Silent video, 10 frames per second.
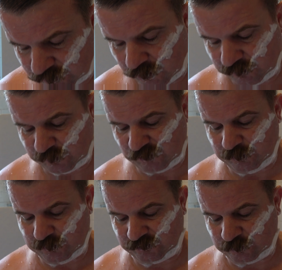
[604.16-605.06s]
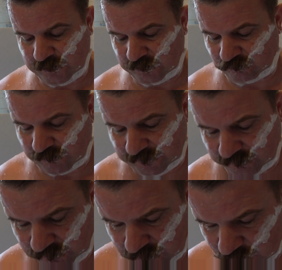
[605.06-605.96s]
time, especially with the Swedish
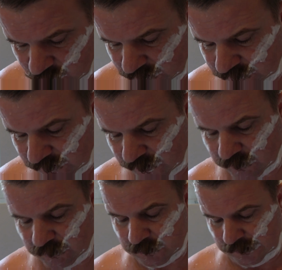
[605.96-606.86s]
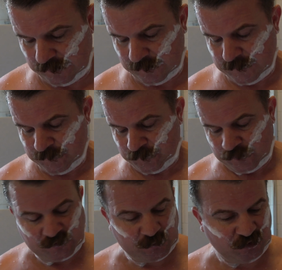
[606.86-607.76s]
razors, you can really tell,
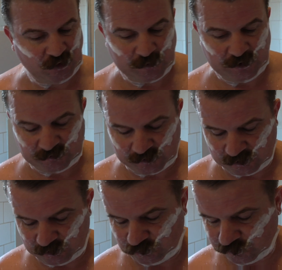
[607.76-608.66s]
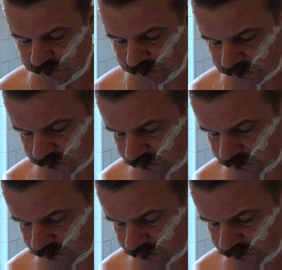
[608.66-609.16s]
especially when you start to join